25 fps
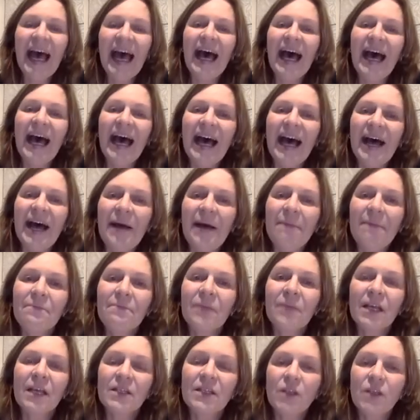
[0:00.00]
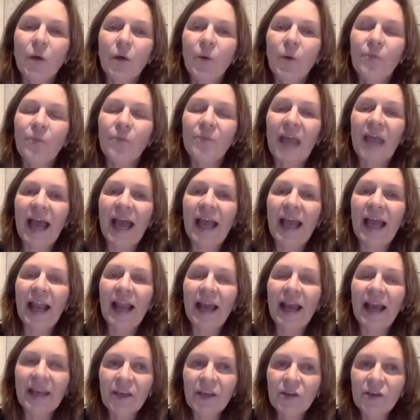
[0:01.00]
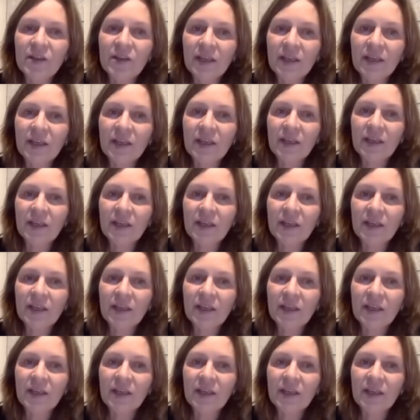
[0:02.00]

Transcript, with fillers: Uh, so I like using